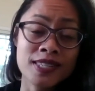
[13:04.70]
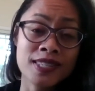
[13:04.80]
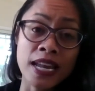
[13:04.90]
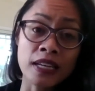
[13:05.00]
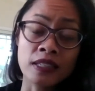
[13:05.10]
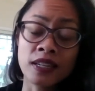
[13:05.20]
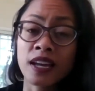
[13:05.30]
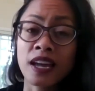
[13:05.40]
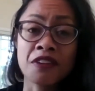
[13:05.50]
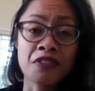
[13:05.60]
state
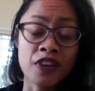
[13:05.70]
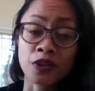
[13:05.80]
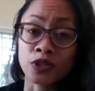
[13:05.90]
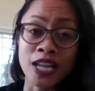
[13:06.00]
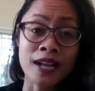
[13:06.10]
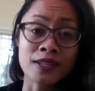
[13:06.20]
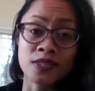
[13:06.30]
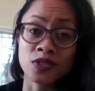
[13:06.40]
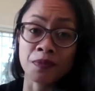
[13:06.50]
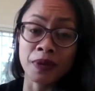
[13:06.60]
and federal
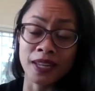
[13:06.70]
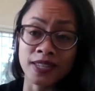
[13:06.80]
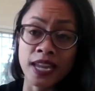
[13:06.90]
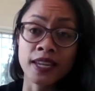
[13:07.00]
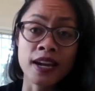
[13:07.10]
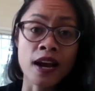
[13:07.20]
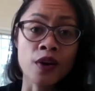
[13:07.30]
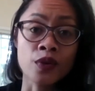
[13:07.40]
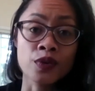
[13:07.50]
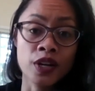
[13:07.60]
taxes are being taken
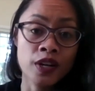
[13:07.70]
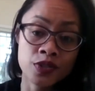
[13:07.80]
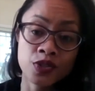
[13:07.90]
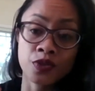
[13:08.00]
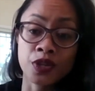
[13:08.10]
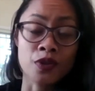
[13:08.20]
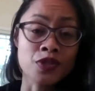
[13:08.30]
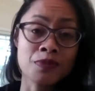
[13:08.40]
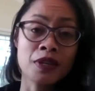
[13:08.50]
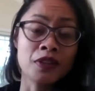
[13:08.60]
out so that
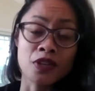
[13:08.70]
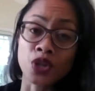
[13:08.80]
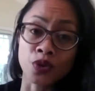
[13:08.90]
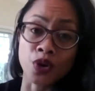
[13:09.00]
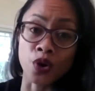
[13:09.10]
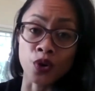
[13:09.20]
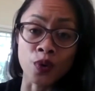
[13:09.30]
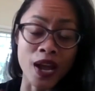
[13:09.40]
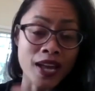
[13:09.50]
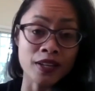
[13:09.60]
ultimately you don't
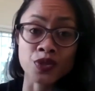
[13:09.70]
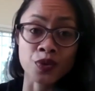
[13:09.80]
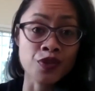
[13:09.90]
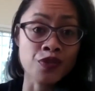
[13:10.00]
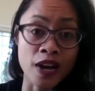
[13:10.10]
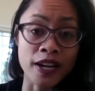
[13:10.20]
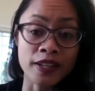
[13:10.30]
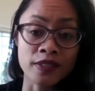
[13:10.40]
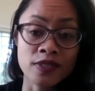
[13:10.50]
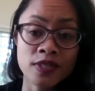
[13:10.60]
owe any sort of
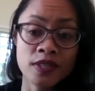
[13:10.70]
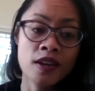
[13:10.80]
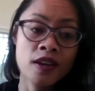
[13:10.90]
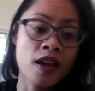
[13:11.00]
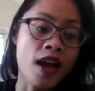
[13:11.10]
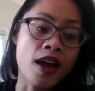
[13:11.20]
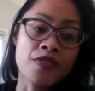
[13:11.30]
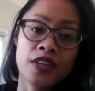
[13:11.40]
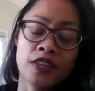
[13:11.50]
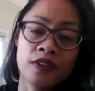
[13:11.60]
fines.
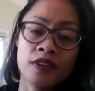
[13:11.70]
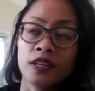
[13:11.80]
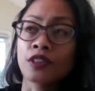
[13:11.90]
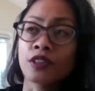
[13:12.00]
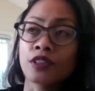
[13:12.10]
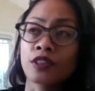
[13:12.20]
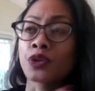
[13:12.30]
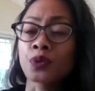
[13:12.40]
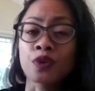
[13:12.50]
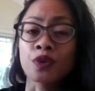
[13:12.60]
And then in
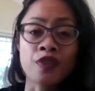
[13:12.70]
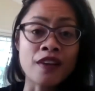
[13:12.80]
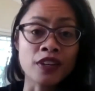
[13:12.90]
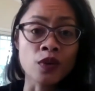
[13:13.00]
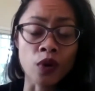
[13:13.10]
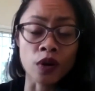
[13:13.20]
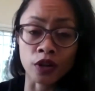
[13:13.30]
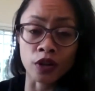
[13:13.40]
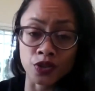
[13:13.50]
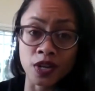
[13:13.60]
lieu of having
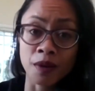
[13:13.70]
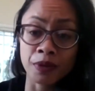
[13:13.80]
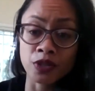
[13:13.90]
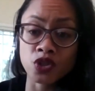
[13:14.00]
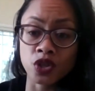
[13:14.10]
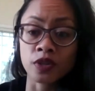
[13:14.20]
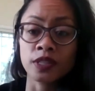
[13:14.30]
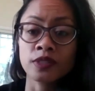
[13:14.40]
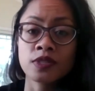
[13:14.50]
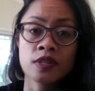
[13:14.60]
workers' comp
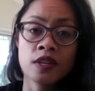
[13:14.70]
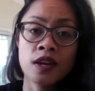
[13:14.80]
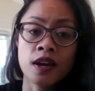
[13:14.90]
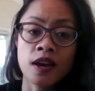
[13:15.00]
insurance,